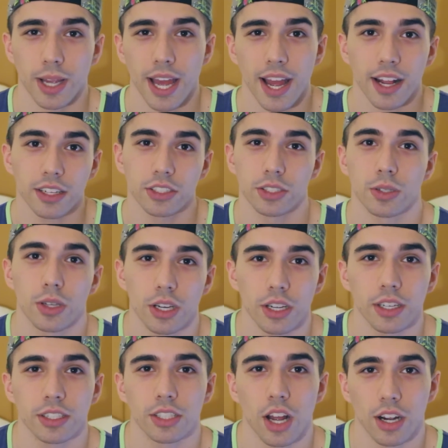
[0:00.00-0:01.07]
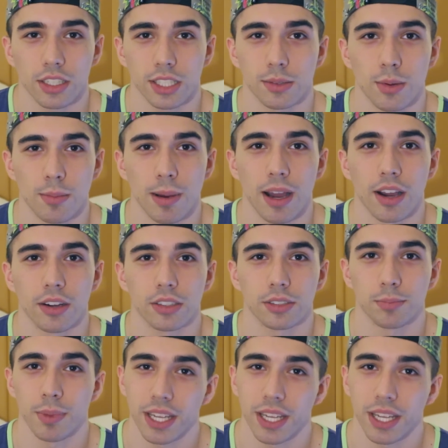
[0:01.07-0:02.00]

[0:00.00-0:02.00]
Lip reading: react, you could talk to them about